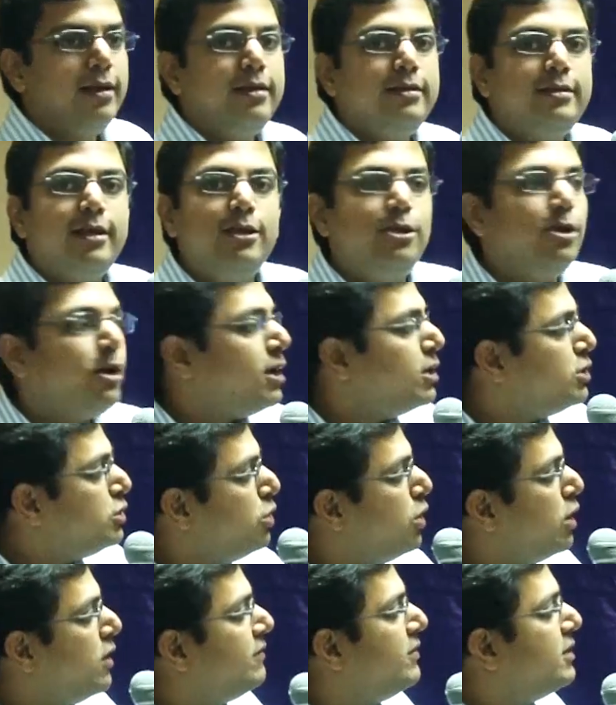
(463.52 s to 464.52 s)
then you are
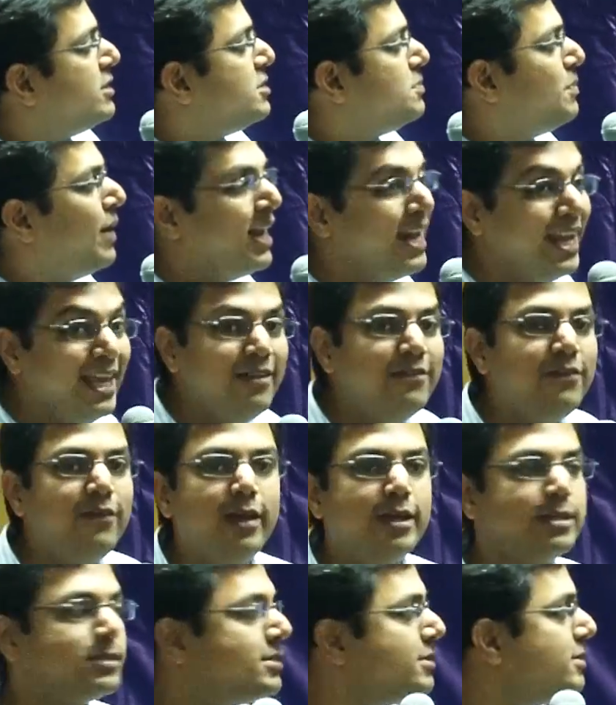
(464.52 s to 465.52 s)
assured of that smiling
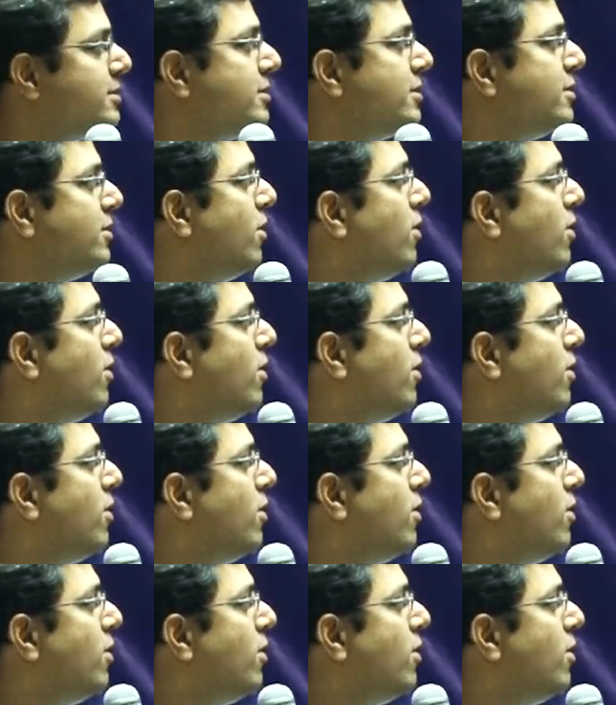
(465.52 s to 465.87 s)
face.